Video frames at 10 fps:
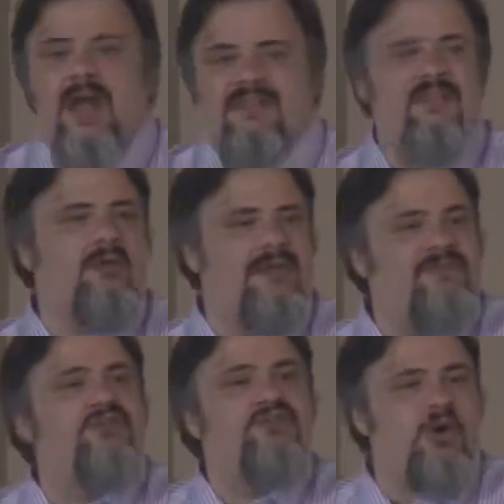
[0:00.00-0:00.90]
I think we're
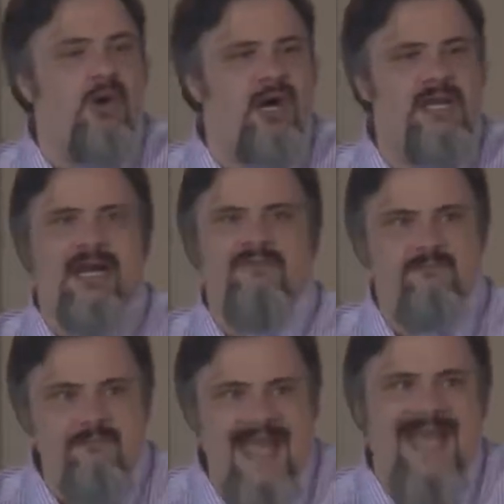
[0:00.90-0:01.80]
at the dawn
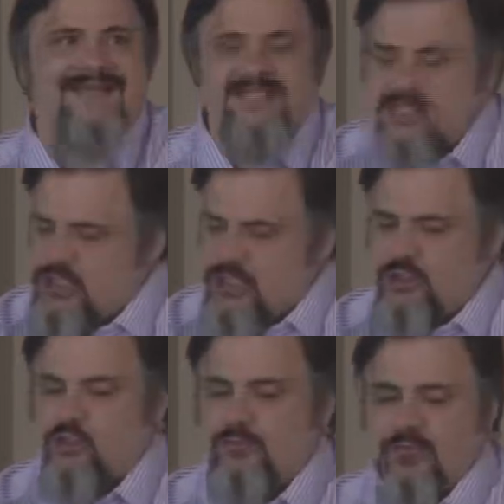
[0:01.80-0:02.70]
of mass
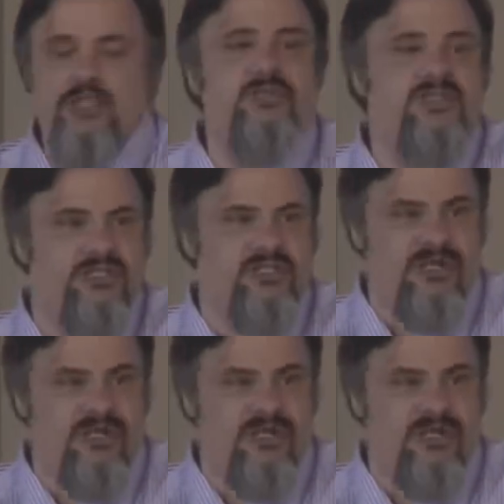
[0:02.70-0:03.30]
consumer usage